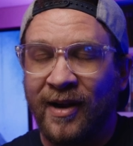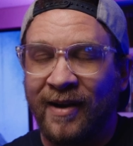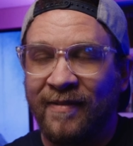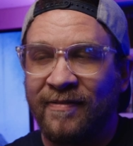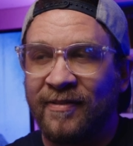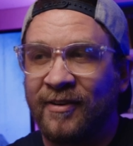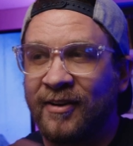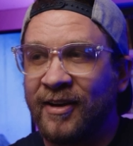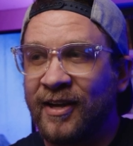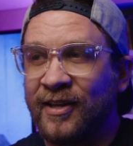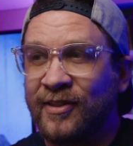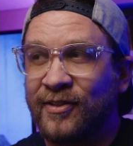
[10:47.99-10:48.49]
I
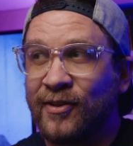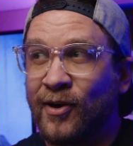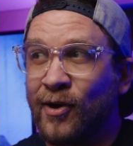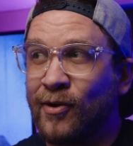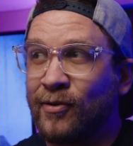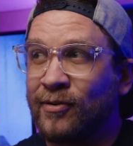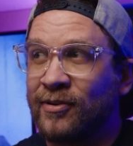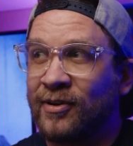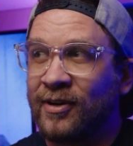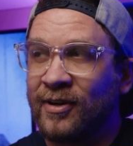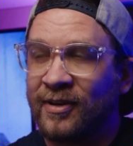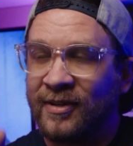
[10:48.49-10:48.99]
feel like
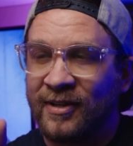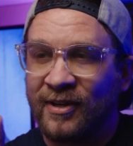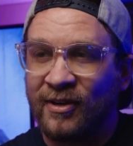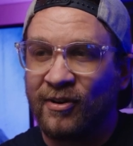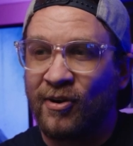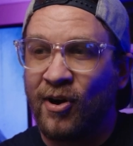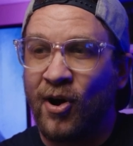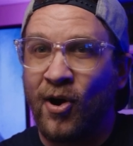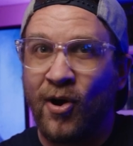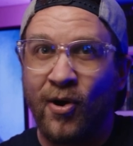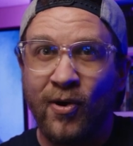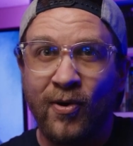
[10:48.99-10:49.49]
those are
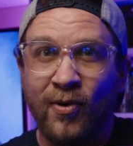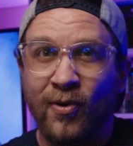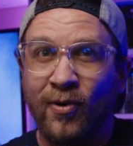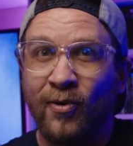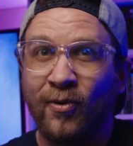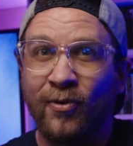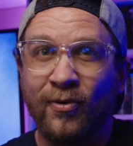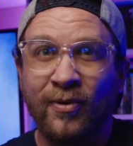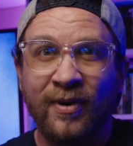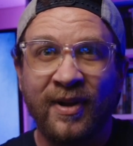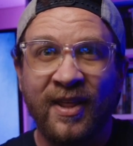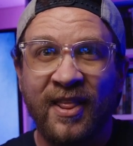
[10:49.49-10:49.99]
their
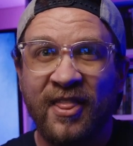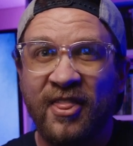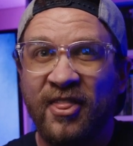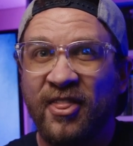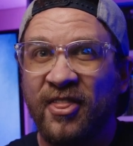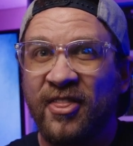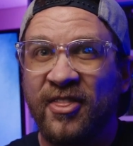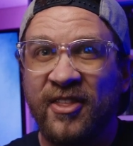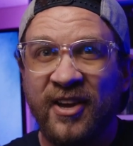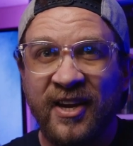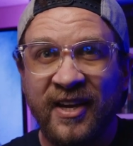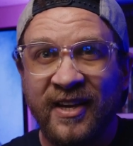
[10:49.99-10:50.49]
own
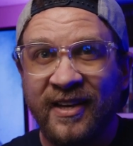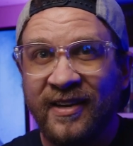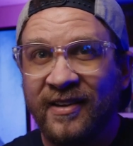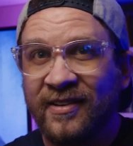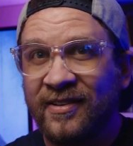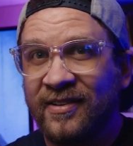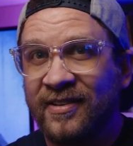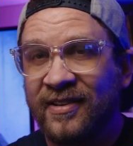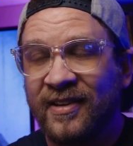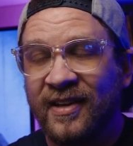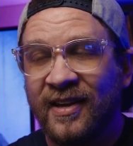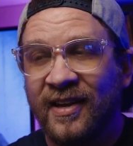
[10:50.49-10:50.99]

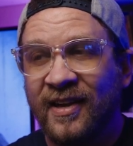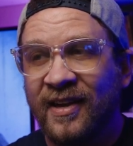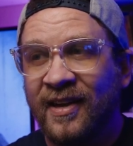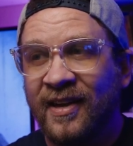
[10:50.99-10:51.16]
things.